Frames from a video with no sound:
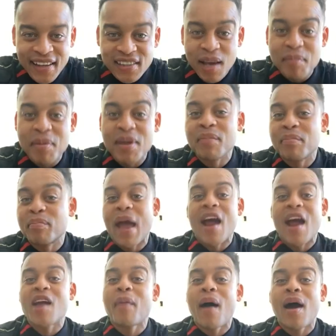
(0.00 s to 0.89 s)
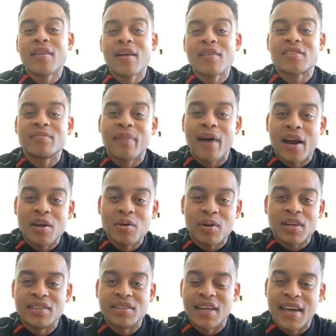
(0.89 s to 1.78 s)
I mean, everybody loves somebody who
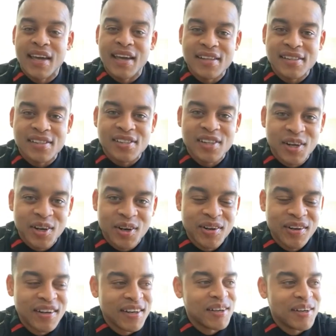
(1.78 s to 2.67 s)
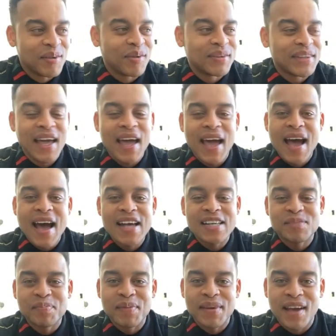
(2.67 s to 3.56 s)
can dance. So when they
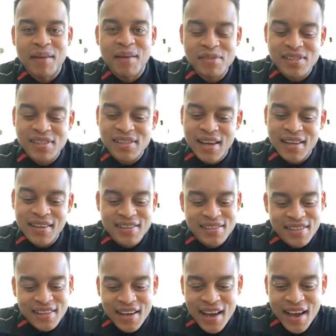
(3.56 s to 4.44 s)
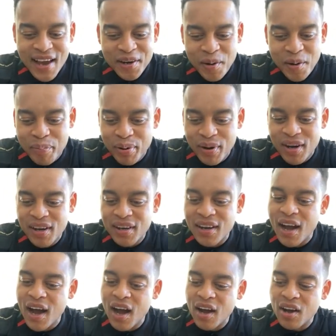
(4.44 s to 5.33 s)
ask me, I'm just like, listen, I ain't no
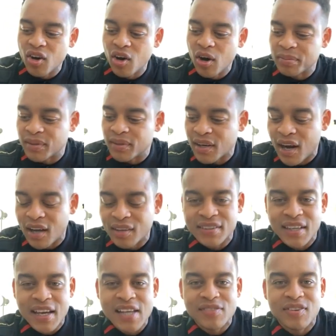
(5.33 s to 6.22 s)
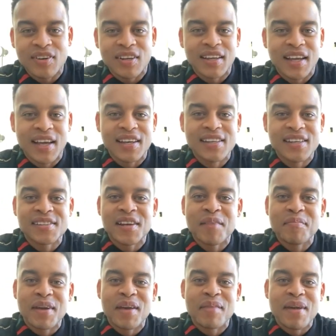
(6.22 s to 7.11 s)
punk. I'll go up there. I'll dance for the ladies. You know what
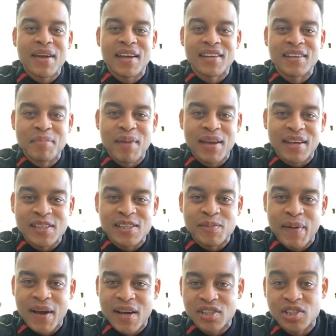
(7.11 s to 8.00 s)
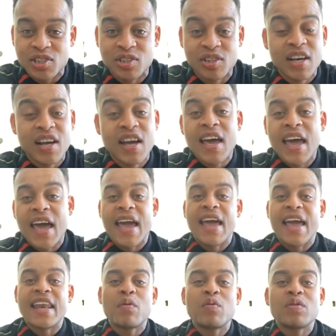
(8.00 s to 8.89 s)
I mean? Make it special.
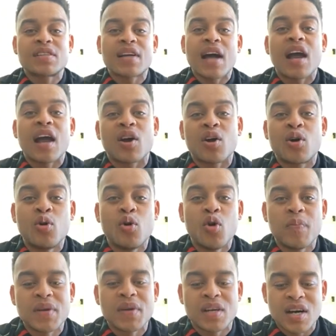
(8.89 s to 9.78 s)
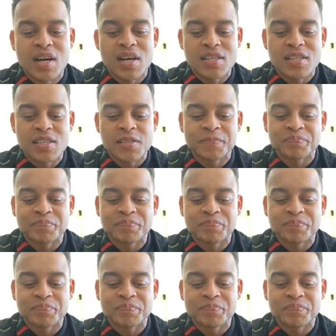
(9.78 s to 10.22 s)
And it was kind of cool because,